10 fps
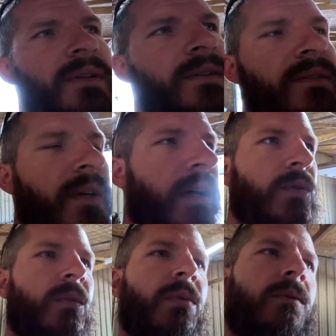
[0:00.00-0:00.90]
of the
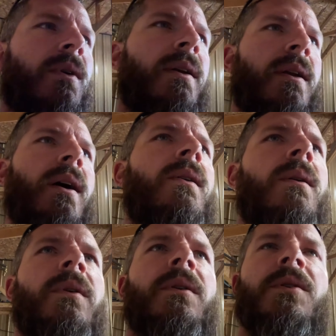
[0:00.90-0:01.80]
schedule, but right now
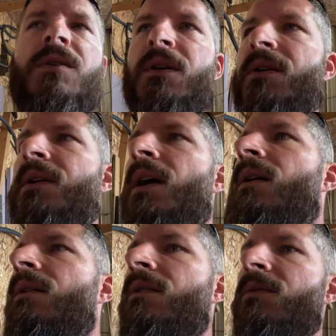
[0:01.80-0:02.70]
I'm going to shut her
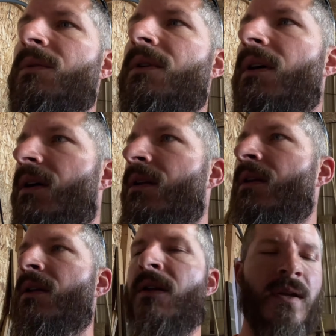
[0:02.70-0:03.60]
down because we're done.
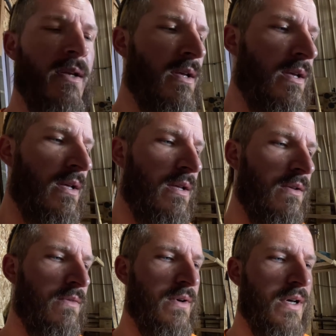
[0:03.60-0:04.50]

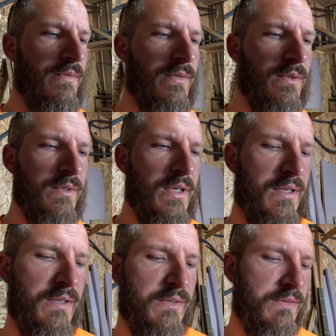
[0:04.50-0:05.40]
5 full
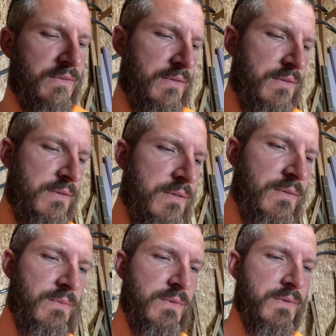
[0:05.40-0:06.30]
days.
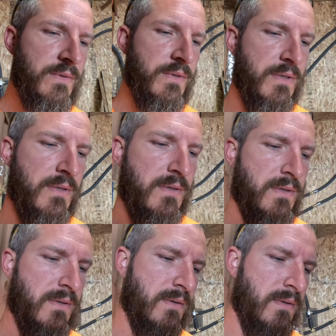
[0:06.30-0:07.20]
1 second
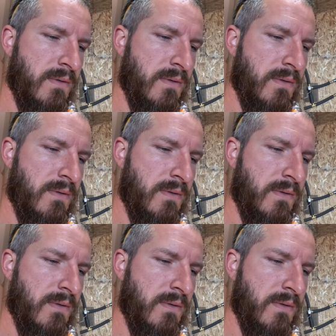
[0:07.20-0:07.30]
here.